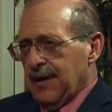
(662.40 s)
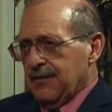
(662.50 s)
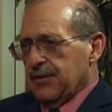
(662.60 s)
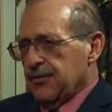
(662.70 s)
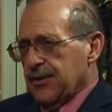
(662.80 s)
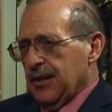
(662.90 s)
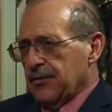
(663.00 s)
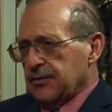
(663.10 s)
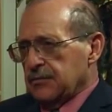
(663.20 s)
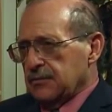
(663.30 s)

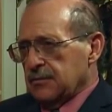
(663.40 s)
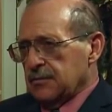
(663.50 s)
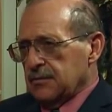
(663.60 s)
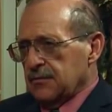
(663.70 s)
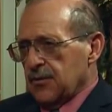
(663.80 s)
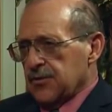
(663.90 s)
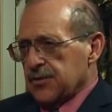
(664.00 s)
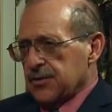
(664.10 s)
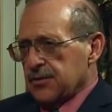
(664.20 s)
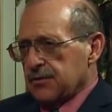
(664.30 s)
500,000
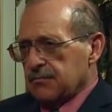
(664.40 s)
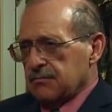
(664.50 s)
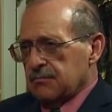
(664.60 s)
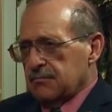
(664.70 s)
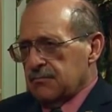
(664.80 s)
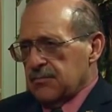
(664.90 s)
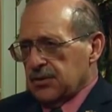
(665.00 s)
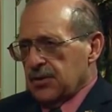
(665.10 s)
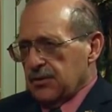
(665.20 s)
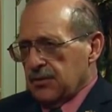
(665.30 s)
versus
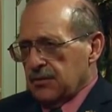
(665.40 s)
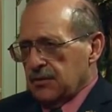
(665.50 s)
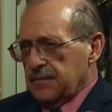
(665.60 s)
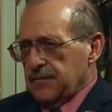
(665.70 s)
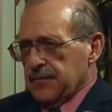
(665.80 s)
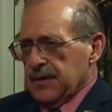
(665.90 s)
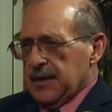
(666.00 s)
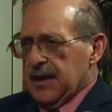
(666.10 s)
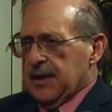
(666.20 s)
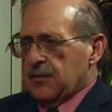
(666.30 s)
600.
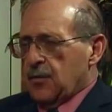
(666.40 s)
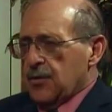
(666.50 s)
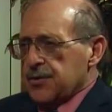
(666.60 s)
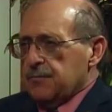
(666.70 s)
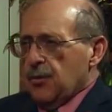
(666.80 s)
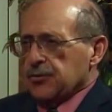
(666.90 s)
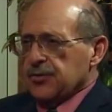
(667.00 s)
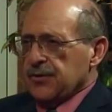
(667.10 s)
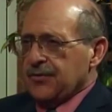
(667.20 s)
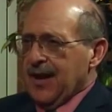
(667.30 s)
And of course,
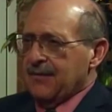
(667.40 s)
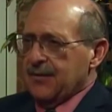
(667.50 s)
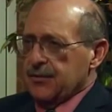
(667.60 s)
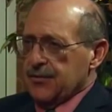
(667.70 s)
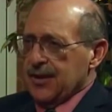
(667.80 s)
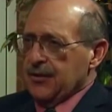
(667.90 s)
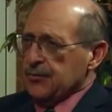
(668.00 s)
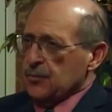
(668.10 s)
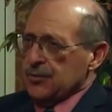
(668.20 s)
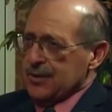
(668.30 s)
most of the
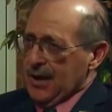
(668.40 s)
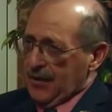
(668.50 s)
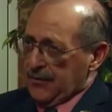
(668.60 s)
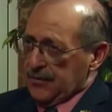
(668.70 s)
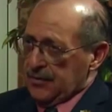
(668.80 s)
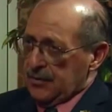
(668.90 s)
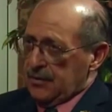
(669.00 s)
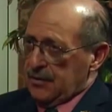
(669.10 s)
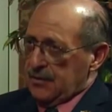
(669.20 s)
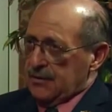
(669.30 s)
500,000 were deaths.
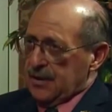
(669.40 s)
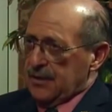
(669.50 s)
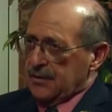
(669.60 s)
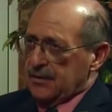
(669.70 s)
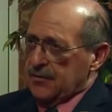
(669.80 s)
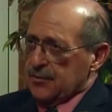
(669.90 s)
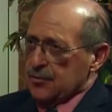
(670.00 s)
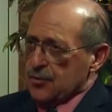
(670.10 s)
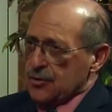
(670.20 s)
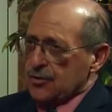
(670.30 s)
None of
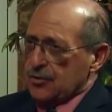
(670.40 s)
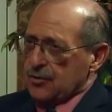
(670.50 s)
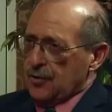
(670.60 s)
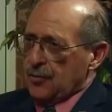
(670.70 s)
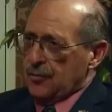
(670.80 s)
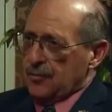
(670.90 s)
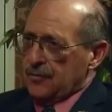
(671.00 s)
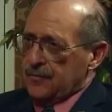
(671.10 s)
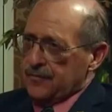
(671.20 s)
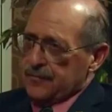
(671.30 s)
the nutritional or
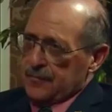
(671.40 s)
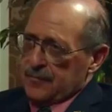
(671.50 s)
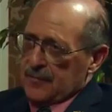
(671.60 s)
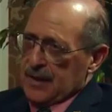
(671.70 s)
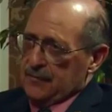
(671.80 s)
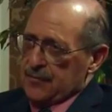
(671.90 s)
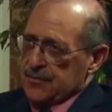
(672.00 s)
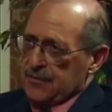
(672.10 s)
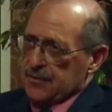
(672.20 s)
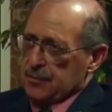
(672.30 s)
herbal
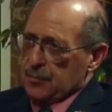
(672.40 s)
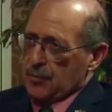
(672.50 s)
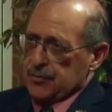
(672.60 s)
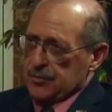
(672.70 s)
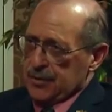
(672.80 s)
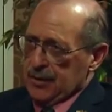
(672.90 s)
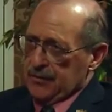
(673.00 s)
adverse events reports were